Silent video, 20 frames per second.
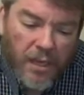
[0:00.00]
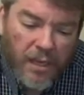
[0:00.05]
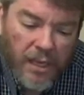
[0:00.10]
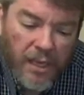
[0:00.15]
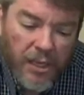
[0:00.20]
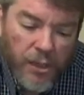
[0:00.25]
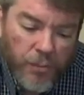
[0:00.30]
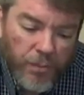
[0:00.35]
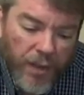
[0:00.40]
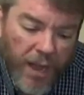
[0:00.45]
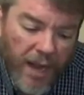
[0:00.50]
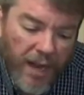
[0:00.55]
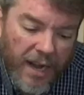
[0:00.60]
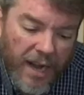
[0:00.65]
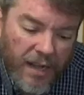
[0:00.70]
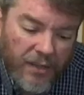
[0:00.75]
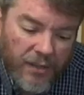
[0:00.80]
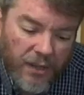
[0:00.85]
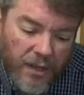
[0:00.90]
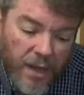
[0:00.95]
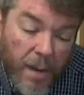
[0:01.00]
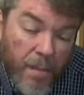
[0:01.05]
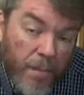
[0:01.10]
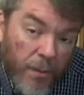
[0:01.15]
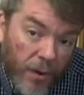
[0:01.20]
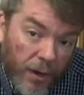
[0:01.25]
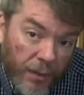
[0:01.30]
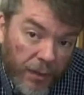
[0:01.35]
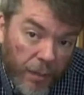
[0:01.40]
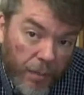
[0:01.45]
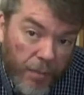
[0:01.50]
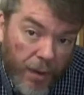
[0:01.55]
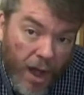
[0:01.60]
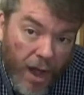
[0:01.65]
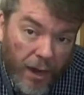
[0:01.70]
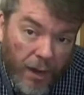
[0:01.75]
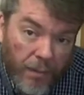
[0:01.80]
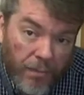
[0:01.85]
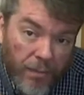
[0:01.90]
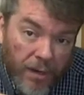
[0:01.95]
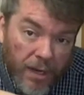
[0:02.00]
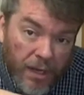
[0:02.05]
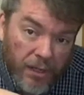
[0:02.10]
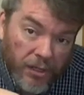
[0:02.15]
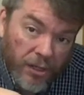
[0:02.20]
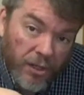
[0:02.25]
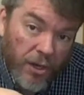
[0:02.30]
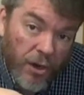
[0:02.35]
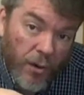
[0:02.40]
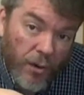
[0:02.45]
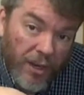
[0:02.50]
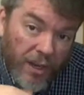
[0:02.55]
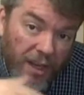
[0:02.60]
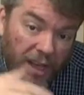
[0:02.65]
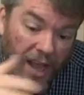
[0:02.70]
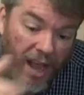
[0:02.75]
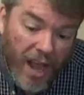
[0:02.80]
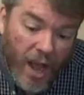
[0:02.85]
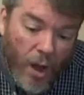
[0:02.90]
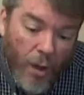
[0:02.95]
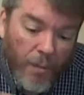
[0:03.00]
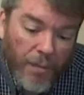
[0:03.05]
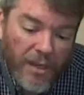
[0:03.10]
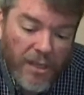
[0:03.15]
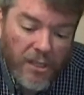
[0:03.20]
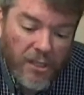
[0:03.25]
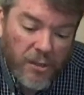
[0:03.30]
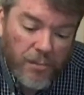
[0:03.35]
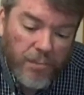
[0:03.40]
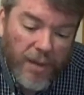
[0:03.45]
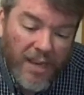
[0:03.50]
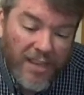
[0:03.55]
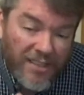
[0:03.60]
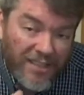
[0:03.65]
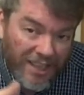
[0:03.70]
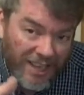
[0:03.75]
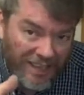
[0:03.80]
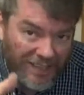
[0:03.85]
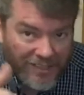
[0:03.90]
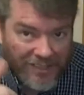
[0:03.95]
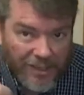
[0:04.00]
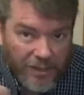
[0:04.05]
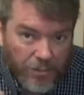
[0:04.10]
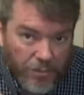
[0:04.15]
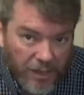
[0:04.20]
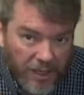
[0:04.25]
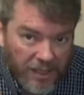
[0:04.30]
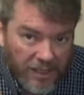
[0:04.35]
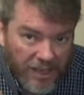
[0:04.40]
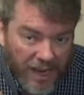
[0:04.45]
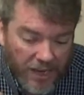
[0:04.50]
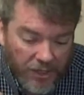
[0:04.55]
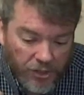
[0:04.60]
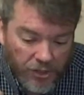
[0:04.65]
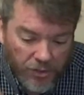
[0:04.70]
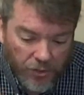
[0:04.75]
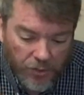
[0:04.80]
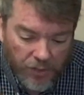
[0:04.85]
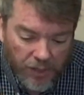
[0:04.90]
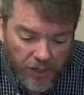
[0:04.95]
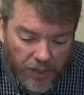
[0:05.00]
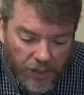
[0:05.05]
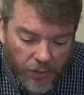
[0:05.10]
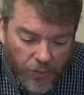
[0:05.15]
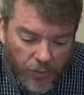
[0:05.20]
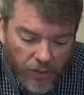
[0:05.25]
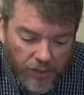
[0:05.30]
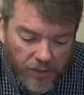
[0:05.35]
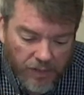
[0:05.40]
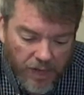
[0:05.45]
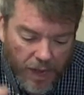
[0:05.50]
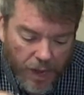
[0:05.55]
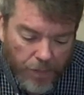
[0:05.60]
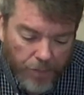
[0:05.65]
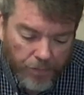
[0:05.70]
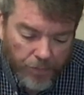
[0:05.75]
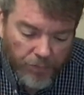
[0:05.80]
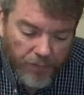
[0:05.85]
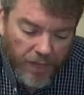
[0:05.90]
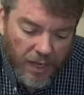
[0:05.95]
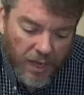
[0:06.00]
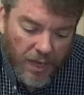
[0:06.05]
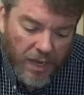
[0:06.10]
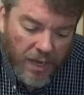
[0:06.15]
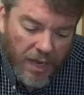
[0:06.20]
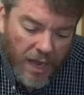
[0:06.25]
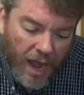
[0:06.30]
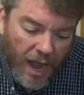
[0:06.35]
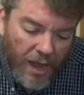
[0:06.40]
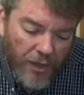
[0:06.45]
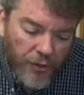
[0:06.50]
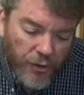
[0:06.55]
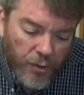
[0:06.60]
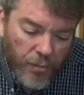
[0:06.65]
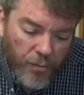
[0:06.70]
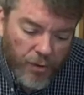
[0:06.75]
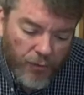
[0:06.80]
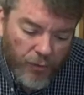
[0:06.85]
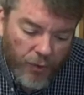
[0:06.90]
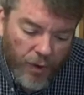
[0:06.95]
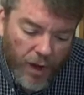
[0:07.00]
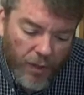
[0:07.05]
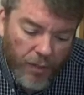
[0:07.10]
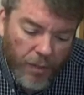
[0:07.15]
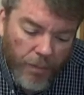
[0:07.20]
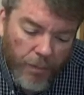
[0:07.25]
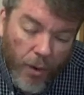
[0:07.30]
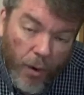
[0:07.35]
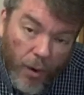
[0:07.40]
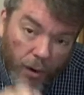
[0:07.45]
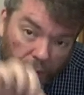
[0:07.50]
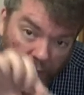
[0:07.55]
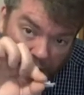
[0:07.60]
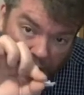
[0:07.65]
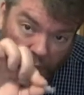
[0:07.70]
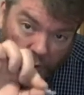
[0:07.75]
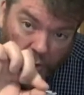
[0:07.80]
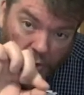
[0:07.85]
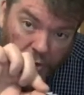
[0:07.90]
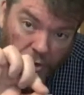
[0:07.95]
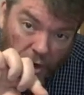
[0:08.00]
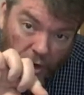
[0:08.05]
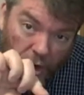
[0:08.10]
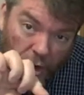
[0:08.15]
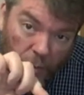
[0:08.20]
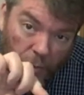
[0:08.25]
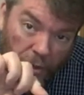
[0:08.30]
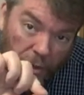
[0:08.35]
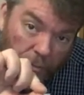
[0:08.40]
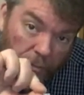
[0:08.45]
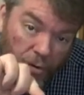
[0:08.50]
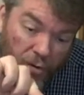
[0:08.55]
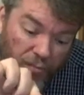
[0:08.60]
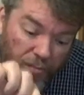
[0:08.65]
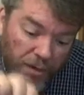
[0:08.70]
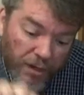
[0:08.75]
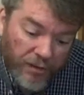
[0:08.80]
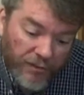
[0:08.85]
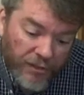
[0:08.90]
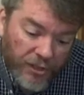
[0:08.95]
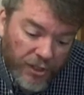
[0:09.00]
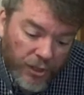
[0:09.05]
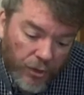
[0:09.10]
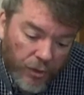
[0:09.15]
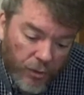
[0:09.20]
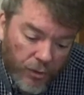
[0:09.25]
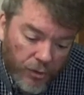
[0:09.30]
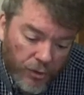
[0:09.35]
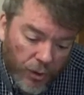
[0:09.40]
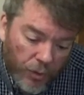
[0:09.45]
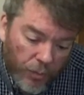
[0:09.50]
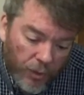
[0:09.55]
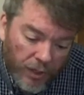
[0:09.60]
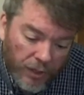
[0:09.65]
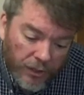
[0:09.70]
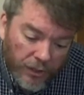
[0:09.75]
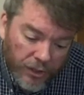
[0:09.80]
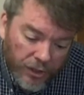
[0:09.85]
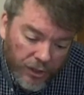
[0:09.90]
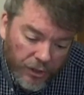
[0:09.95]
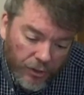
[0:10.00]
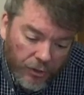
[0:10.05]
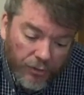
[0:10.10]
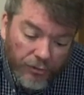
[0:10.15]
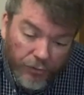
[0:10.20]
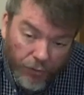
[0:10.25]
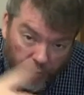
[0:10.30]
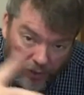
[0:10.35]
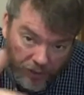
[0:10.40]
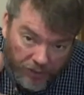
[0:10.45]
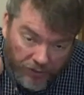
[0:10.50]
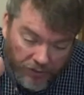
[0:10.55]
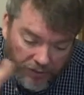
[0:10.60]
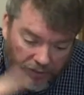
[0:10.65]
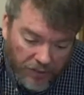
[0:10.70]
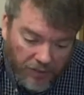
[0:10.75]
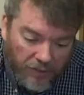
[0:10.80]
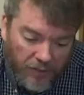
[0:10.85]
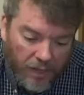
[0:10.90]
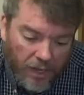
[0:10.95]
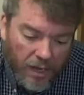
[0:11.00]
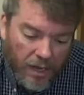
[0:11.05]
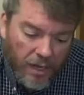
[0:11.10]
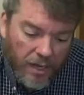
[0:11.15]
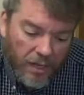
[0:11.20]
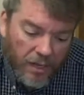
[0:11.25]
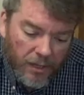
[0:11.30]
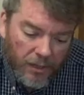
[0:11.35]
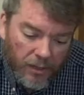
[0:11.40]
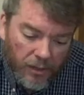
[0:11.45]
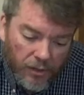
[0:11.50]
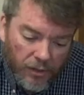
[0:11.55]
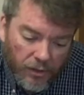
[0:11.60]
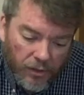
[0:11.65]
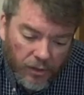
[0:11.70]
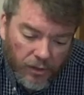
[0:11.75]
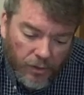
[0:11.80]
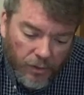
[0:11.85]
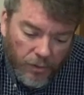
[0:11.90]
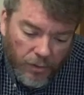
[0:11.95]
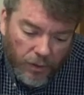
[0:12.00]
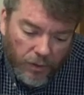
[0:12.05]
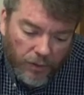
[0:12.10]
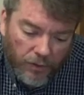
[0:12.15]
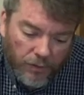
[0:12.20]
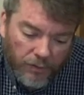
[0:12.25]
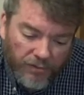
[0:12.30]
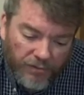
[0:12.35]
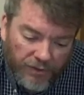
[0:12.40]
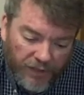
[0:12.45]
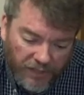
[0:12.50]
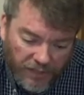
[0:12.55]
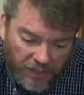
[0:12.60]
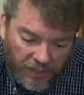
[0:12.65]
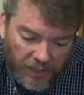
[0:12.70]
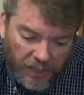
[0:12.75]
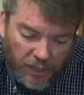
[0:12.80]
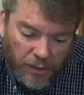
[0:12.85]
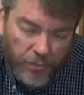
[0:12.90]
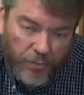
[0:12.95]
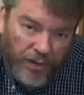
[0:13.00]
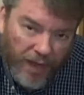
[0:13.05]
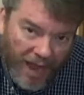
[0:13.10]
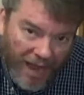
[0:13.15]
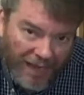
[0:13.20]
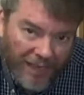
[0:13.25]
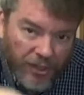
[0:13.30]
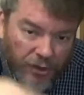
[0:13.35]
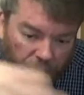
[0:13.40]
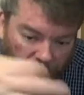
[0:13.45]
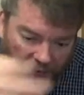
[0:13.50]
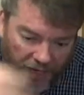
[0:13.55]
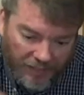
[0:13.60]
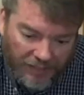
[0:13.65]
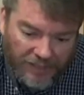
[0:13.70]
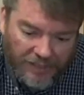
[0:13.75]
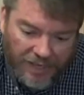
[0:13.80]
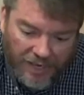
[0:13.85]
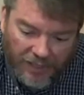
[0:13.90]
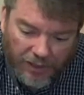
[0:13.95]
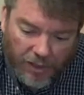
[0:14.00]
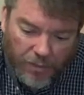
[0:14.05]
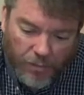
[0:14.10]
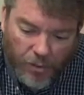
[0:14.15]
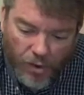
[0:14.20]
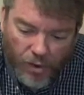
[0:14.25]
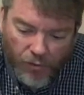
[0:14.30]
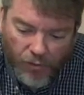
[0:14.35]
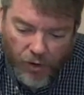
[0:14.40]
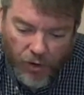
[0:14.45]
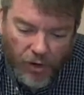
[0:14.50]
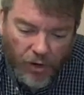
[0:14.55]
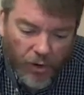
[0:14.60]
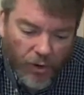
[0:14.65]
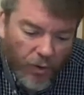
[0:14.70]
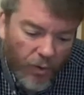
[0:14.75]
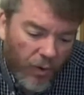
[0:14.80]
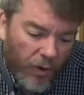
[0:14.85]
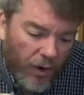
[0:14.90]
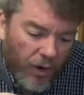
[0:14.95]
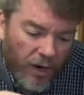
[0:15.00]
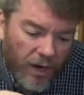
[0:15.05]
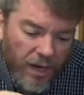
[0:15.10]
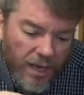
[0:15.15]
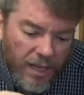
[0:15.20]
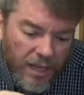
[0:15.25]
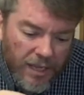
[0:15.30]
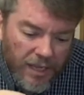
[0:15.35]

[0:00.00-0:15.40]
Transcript: Each planet has a number at the bottom denoting how many space lanes can be attached to it at any one time. As you move around the board, and you start out with a movement of 2, so 1, 2, for instance, you visit each planet trying to take them over or